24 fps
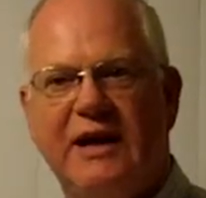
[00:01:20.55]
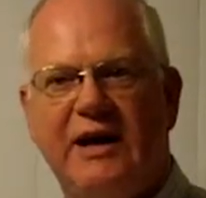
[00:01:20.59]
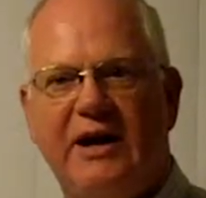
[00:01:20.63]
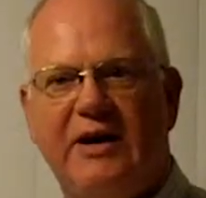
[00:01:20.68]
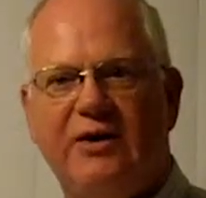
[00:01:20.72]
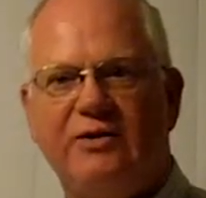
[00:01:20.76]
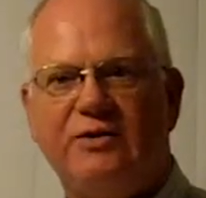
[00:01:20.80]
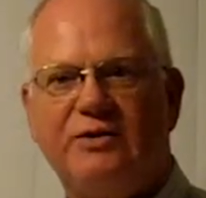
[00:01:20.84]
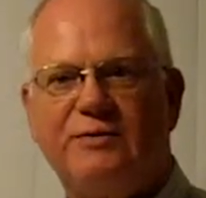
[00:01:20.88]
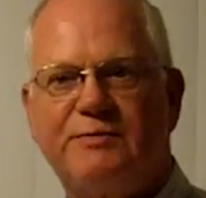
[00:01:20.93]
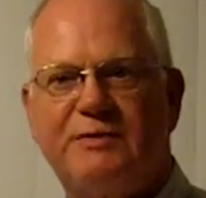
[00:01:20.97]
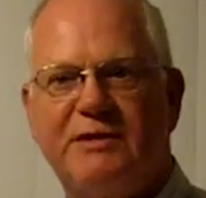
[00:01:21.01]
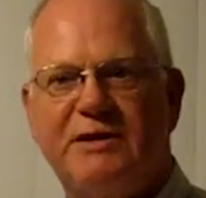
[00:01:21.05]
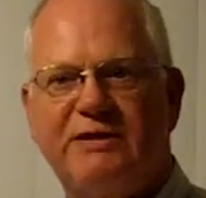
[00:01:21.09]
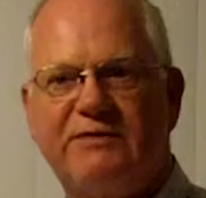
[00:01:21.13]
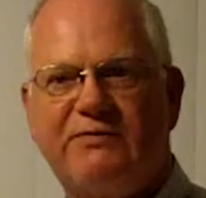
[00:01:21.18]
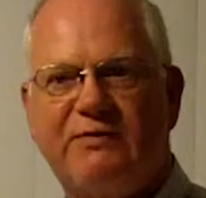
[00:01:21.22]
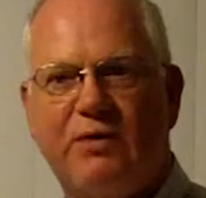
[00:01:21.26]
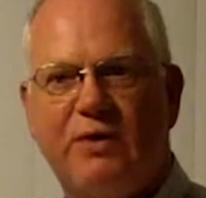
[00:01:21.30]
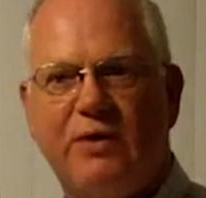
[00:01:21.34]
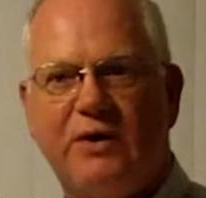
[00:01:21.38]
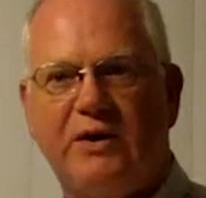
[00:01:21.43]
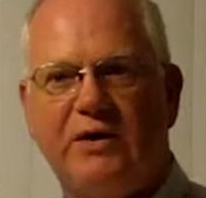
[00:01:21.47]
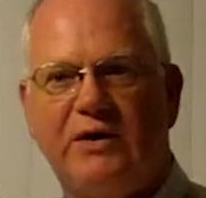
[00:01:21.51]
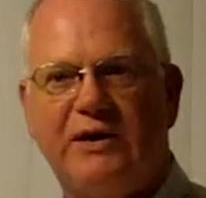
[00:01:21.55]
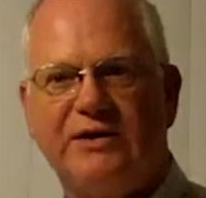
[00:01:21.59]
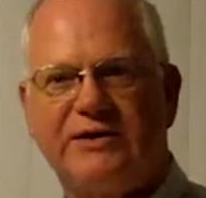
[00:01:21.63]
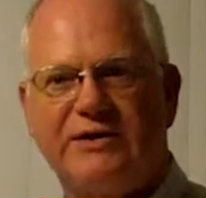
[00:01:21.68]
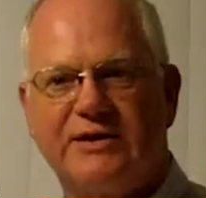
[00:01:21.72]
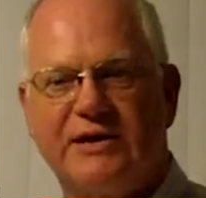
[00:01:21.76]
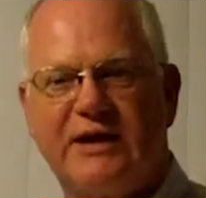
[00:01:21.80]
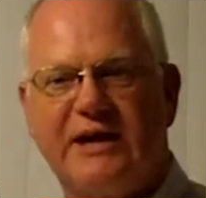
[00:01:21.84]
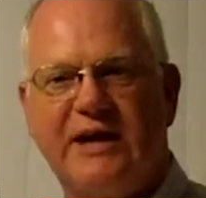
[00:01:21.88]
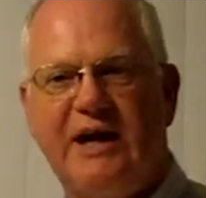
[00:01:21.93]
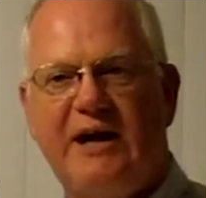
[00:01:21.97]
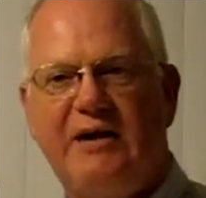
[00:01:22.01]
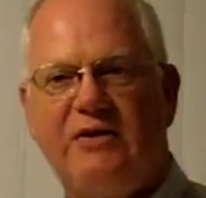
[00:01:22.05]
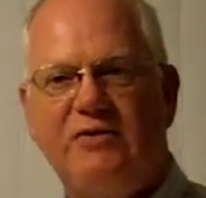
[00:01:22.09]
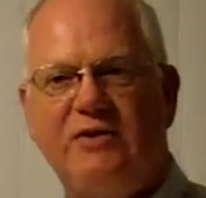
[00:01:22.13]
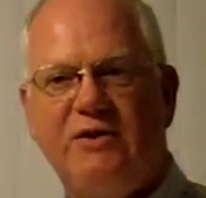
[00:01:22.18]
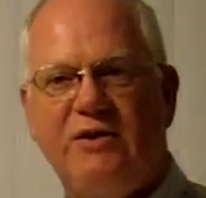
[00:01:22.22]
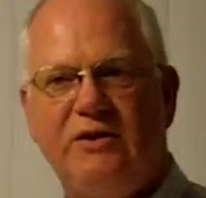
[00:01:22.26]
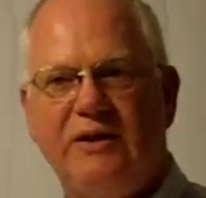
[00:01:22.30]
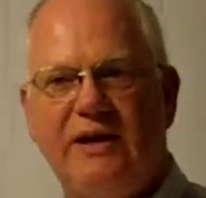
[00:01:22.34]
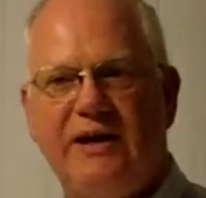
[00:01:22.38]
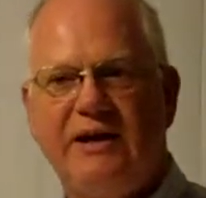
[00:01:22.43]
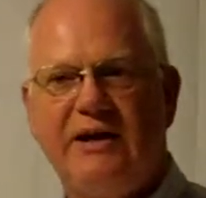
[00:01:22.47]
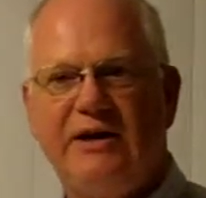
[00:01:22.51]
aerospace foil has a
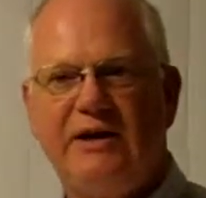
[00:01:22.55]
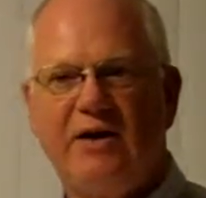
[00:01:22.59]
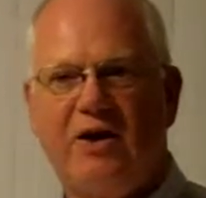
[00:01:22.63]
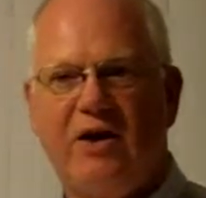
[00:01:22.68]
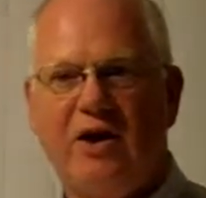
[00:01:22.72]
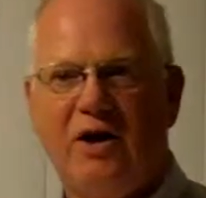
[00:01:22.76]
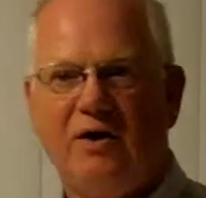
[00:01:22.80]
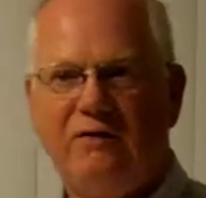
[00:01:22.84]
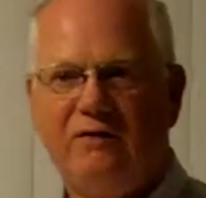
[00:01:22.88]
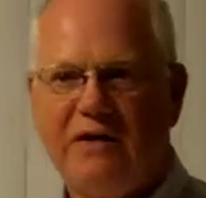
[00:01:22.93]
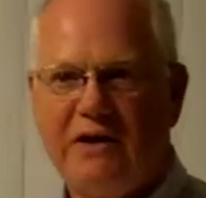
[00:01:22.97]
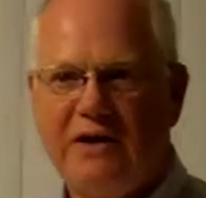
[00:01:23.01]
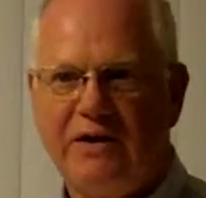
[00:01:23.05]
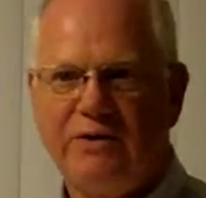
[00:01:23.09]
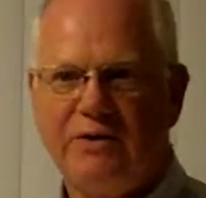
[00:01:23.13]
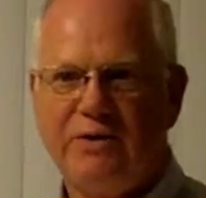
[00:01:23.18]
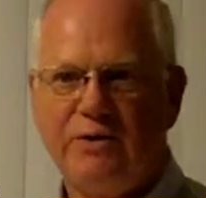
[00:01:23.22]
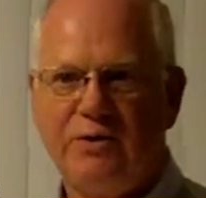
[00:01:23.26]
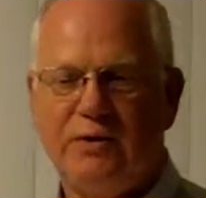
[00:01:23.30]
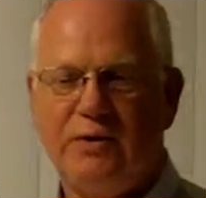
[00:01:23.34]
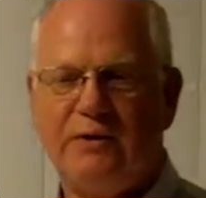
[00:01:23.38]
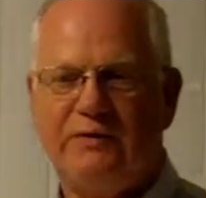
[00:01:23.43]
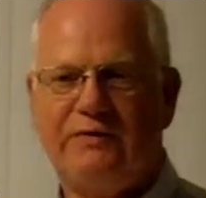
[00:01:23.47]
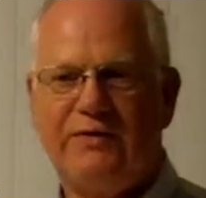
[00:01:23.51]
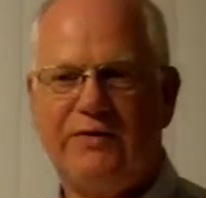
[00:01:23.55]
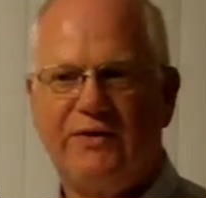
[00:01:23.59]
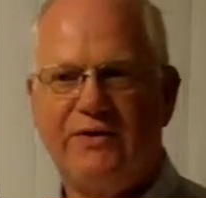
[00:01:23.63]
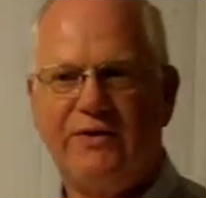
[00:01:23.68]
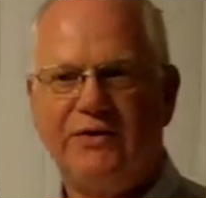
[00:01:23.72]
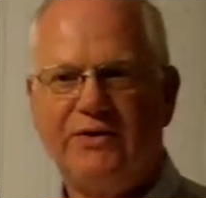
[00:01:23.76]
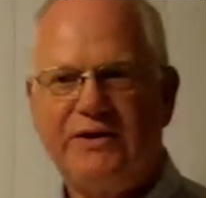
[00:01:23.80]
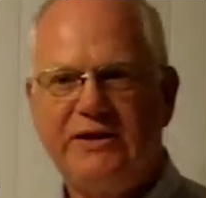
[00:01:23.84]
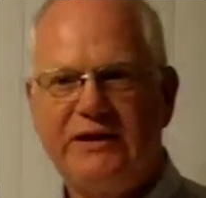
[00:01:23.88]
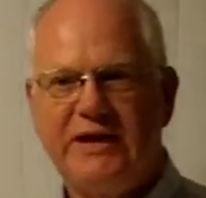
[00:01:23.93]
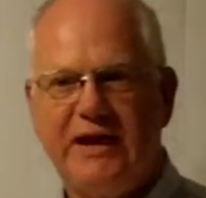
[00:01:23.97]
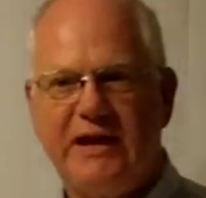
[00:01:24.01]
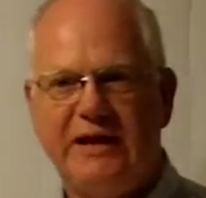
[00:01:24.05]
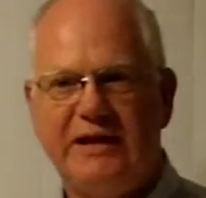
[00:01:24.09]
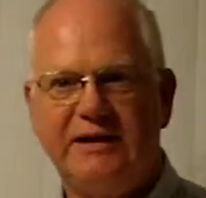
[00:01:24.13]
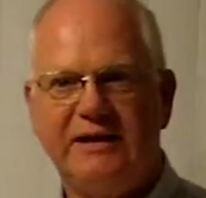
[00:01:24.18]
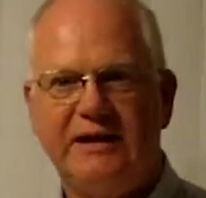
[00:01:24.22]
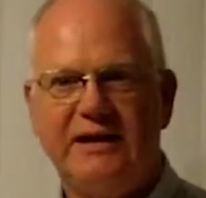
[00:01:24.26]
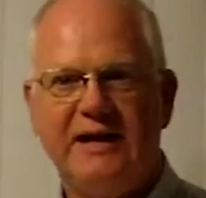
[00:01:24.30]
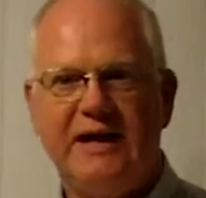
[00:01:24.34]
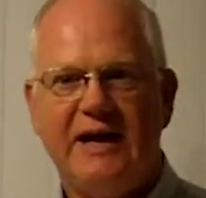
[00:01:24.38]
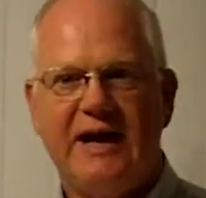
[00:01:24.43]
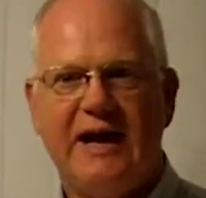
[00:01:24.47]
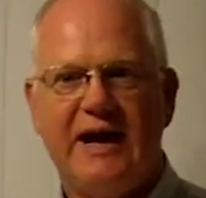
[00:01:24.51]
calculated R value of 38
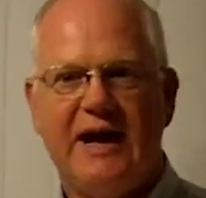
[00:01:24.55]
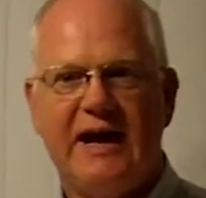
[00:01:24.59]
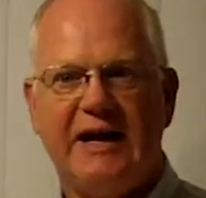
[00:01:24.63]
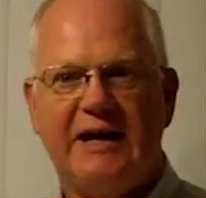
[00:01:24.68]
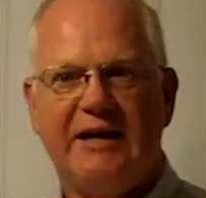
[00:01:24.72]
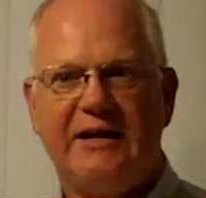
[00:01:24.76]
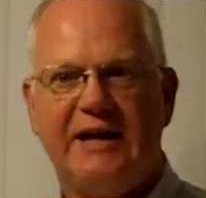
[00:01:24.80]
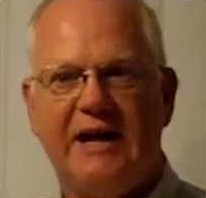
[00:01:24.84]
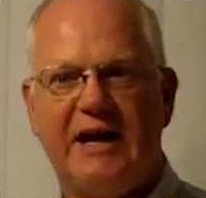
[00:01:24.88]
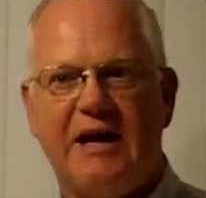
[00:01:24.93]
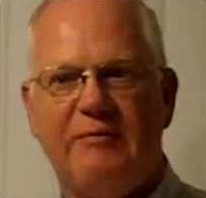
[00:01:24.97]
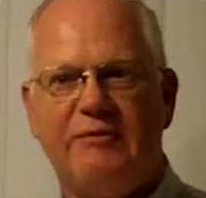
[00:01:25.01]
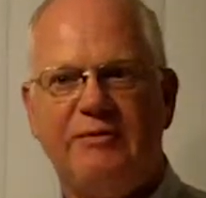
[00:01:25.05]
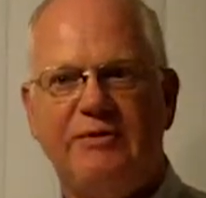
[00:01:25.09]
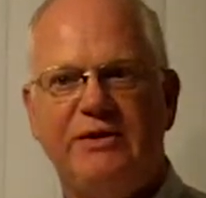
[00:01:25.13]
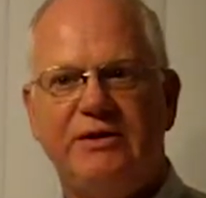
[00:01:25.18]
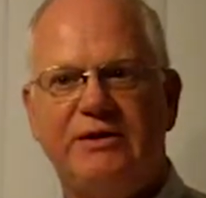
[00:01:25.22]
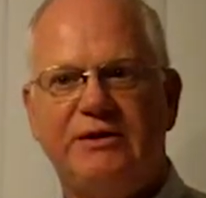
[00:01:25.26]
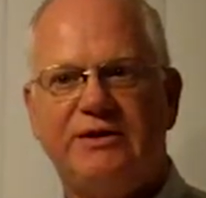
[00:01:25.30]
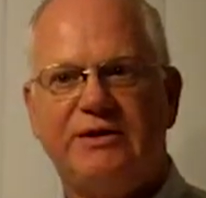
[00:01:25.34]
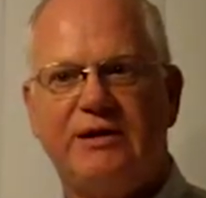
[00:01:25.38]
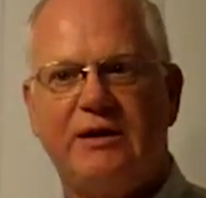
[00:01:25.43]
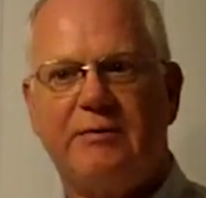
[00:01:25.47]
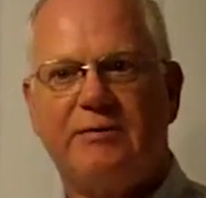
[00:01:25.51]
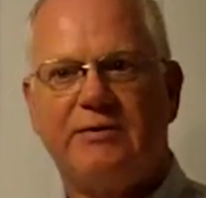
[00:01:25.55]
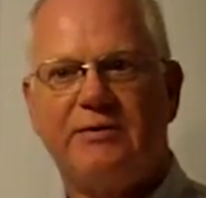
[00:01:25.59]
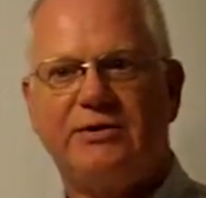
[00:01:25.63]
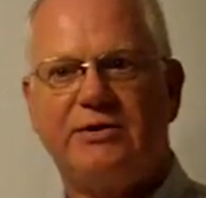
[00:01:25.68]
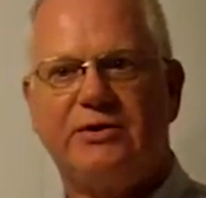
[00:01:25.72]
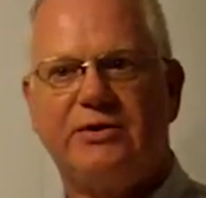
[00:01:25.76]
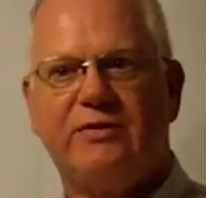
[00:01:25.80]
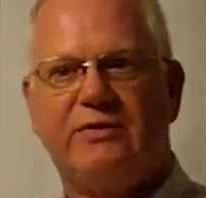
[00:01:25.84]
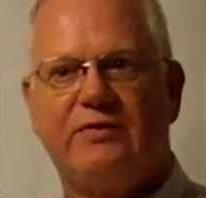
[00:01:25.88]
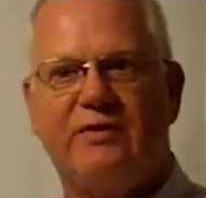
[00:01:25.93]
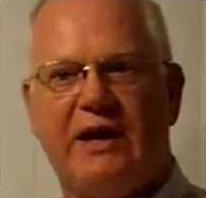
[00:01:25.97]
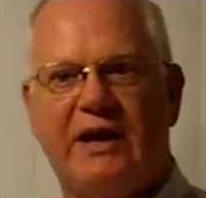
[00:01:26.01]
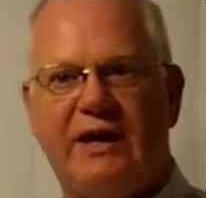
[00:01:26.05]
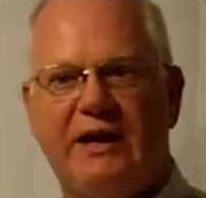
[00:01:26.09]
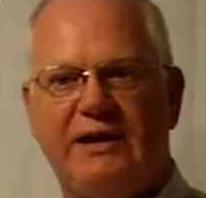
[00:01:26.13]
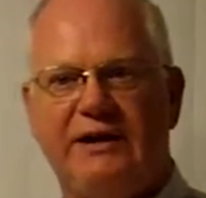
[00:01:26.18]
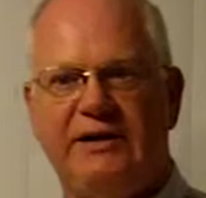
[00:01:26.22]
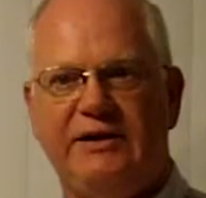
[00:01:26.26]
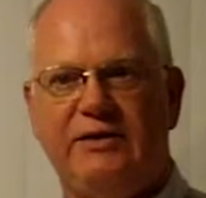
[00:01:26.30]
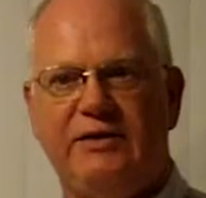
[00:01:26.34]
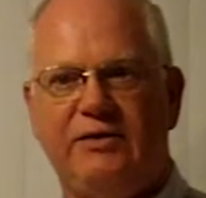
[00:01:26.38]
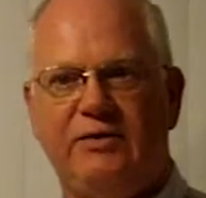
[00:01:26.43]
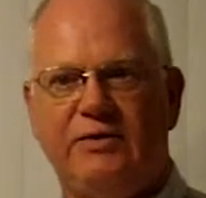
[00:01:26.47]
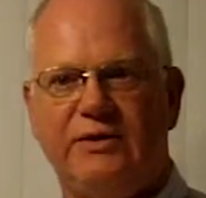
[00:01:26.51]
at an ambient temperature of
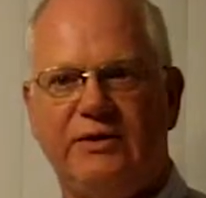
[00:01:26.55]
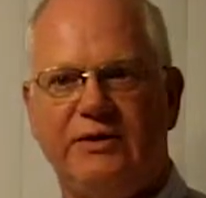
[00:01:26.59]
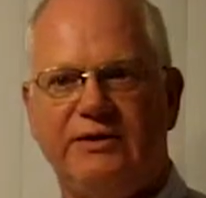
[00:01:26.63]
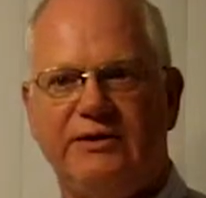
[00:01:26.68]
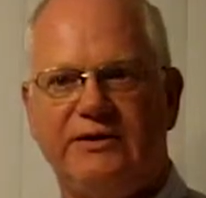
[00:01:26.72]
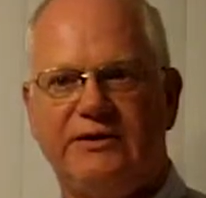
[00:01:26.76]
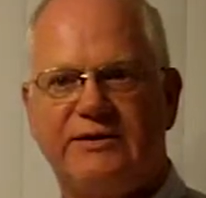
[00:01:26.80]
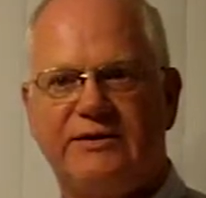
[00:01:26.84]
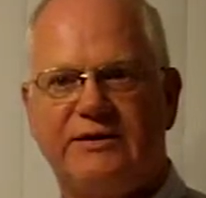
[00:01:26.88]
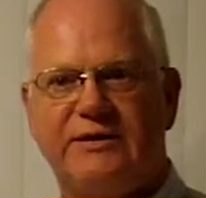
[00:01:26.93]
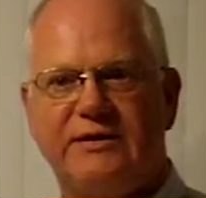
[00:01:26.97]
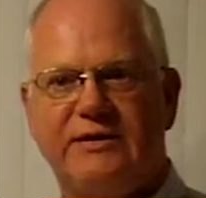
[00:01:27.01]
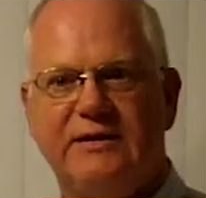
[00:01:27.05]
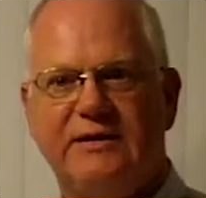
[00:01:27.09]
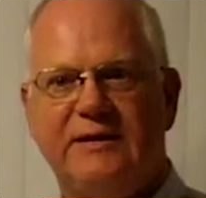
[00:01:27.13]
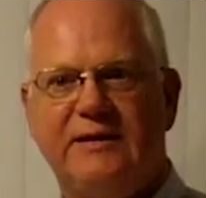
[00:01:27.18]
80 degrees.